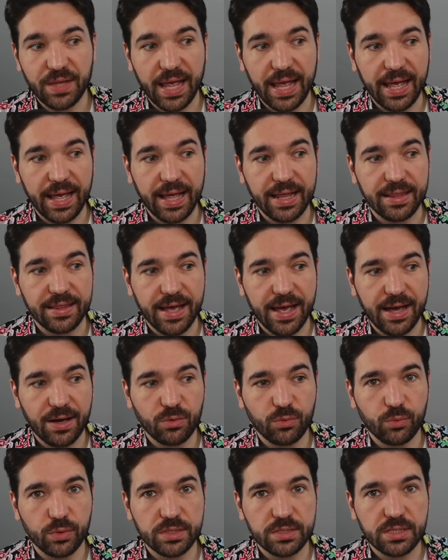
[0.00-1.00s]
And
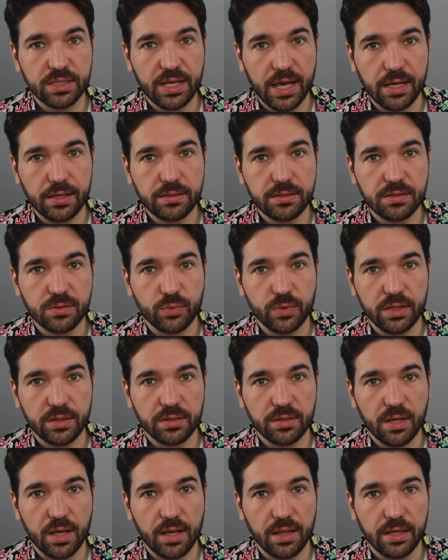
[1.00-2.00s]
that was the case
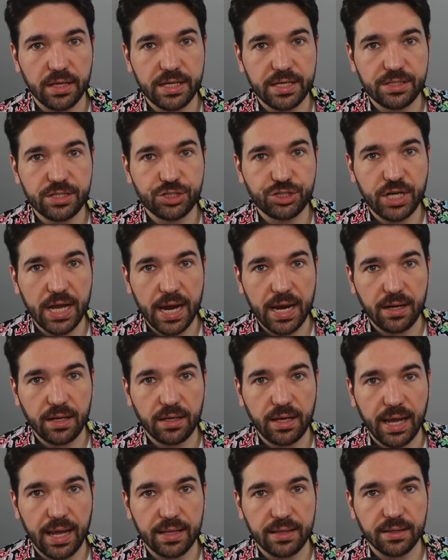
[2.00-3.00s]
with Liz
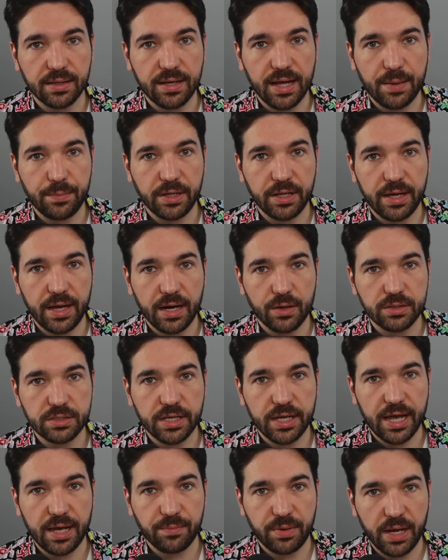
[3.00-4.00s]
Cheney and the Kamala Harris
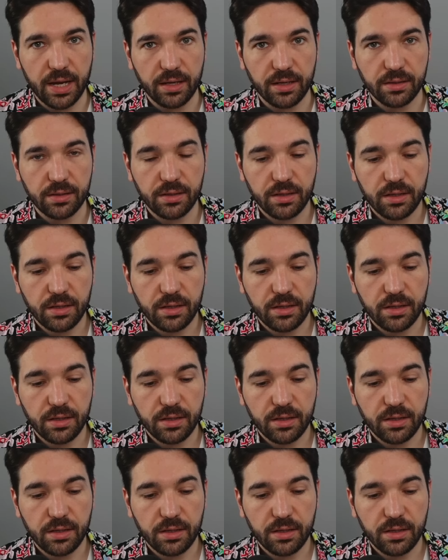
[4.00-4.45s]
campaign.